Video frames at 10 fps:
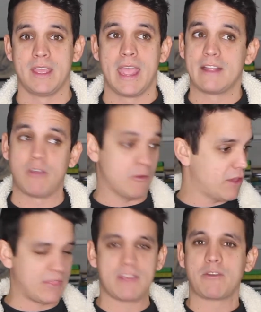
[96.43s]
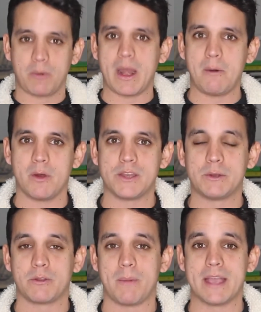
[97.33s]
And so I was like, this is what I want to do
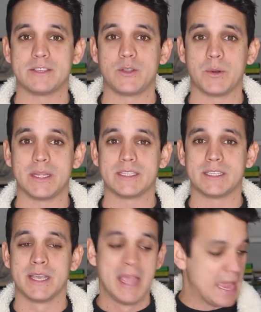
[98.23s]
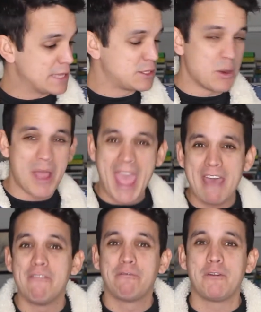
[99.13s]
with my students. And so
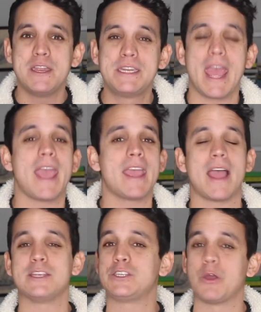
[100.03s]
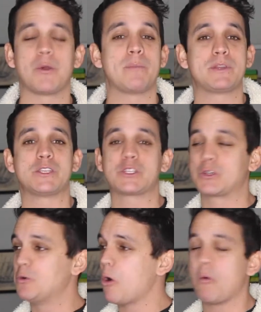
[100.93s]
every day I showed up to
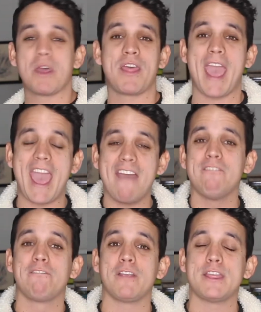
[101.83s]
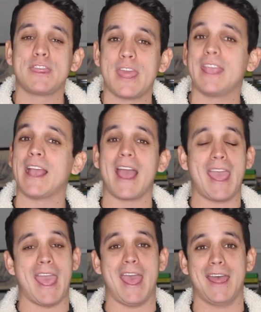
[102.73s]
school with everything I
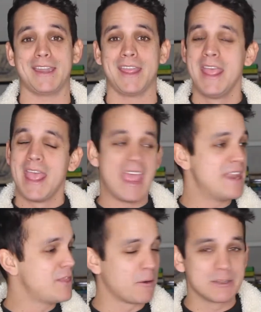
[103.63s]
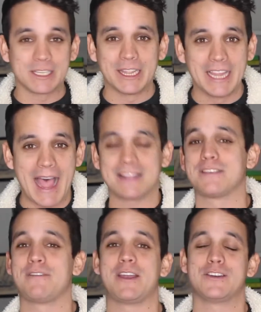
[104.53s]
had. And there was lots
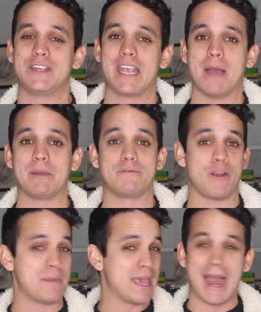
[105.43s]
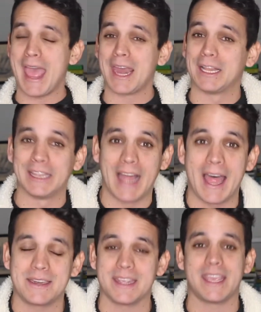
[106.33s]
of energy coming from me. And I had a
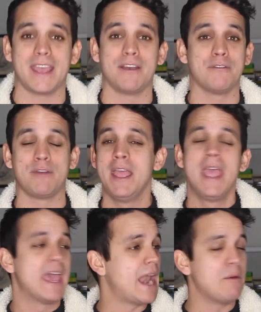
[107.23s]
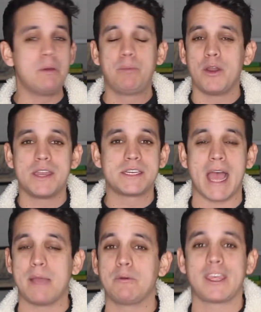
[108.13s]
lot to give. And I would put in
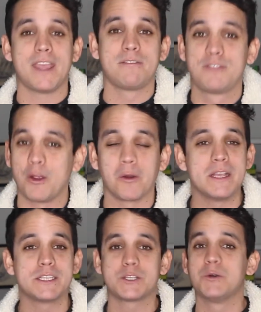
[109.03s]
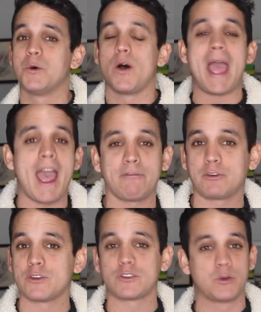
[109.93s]
time with kids during school,
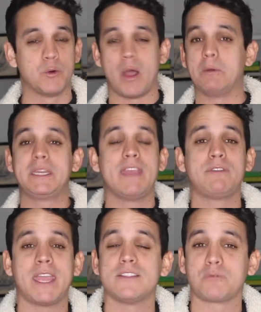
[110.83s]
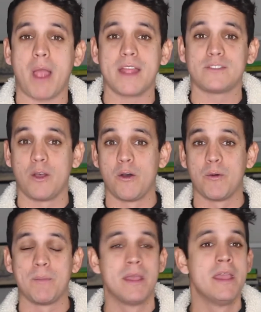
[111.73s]
after school. I would give kids rides
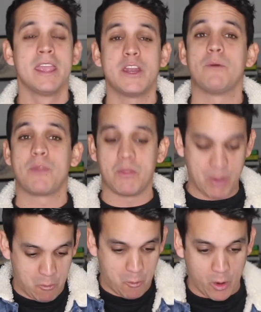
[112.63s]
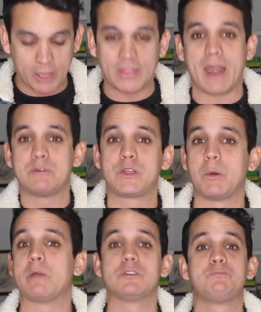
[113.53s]
home. The work that I was
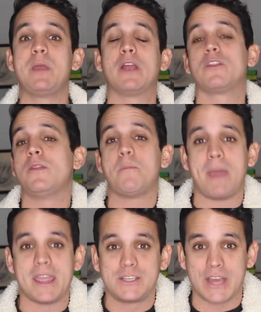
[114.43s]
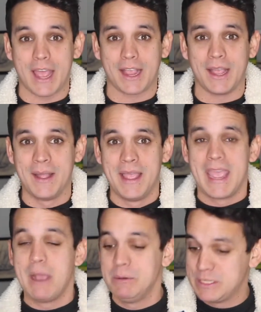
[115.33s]
doing was bigger than the paycheck.
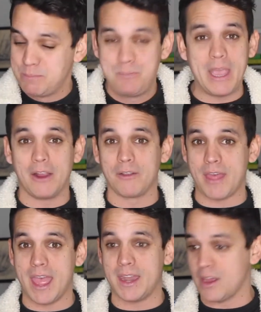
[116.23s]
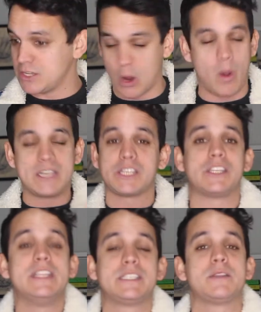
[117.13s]
It was bigger than, I just
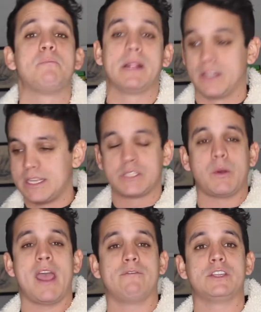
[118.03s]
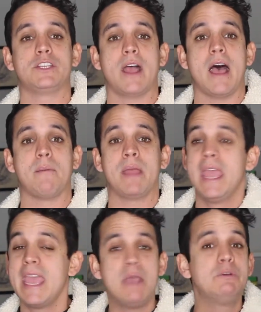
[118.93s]
need stability so I have a job.
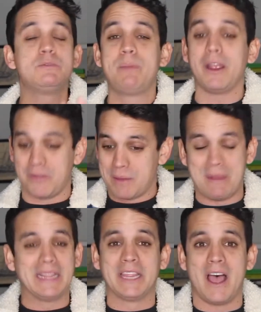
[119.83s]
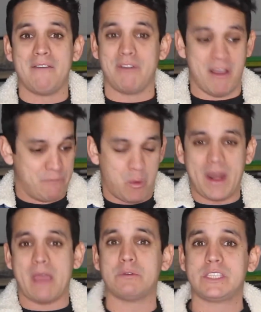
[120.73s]
It was bigger than my love of what
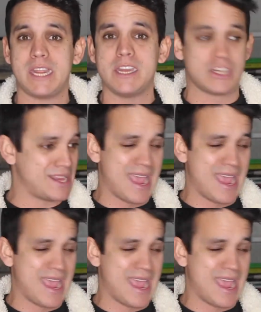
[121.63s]
I was teaching.